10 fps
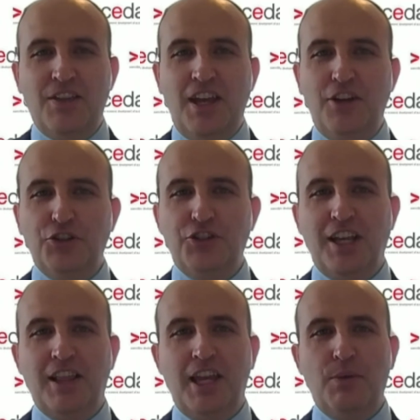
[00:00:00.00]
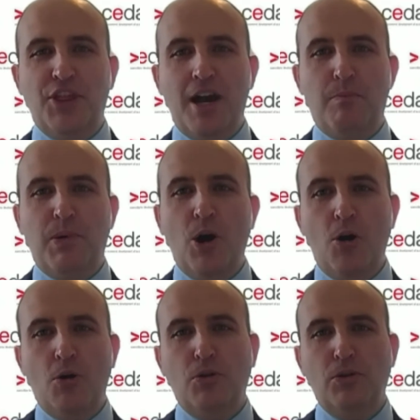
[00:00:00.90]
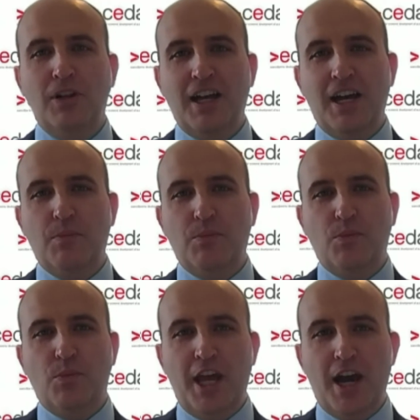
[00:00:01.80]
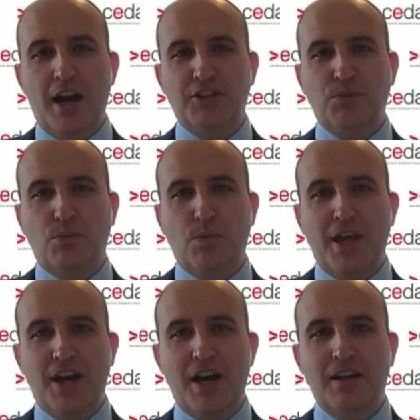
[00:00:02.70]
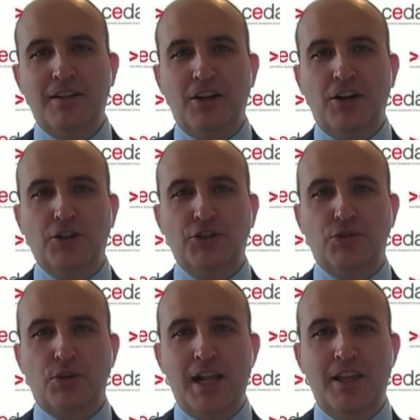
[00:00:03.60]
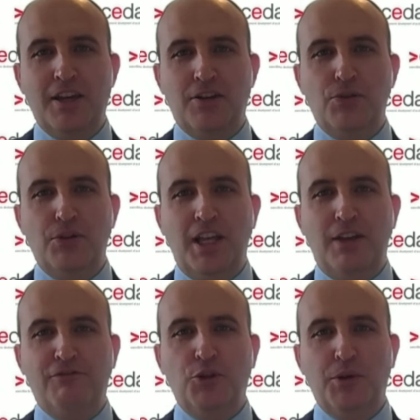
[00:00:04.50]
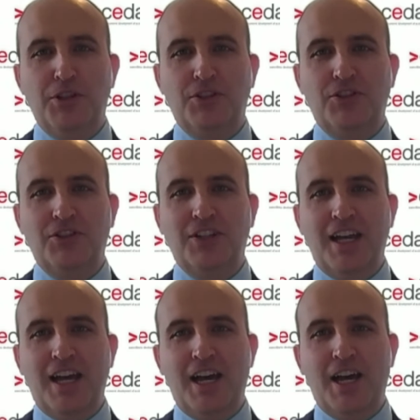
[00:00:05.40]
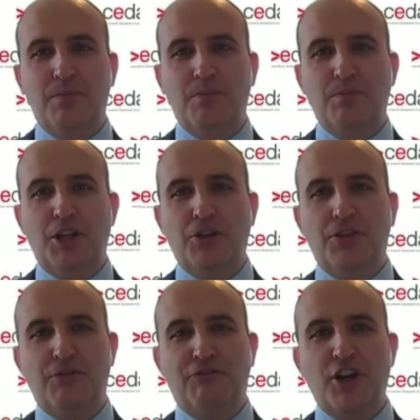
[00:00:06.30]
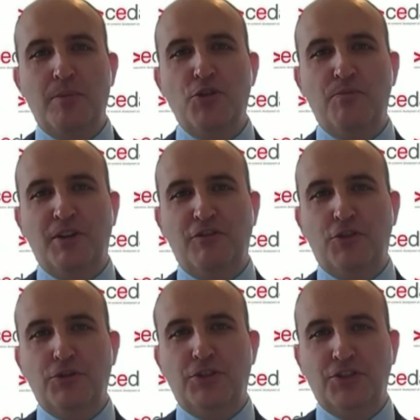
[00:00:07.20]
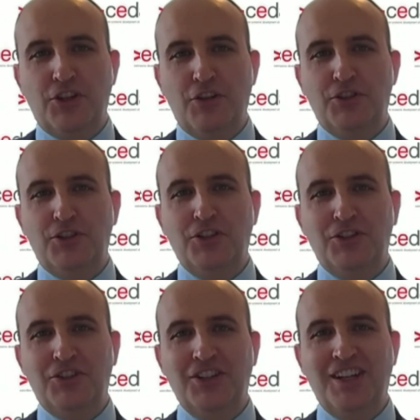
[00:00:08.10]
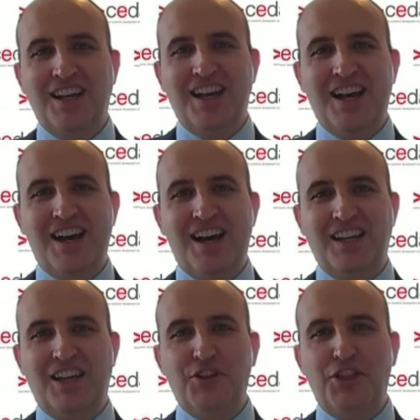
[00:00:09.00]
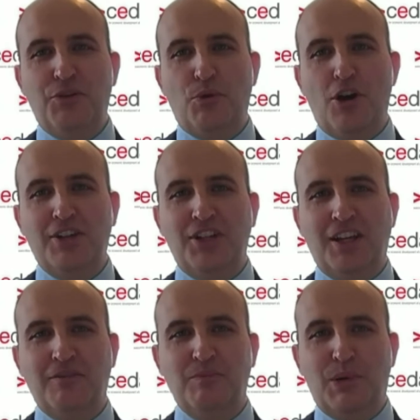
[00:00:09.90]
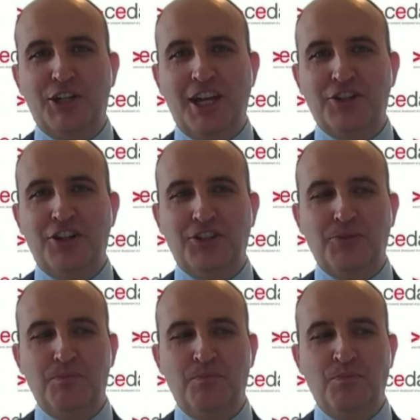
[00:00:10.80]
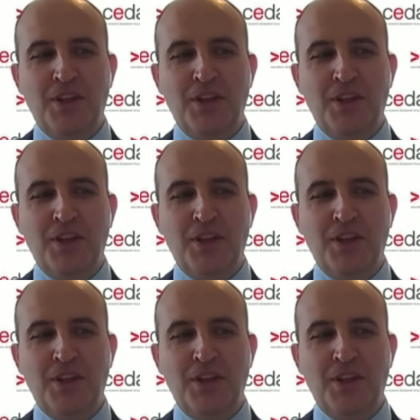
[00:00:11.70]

Interestingly, with our poll, we asked whether Australia could influence, you know, the free movement of goods and services, given the rising protectionism.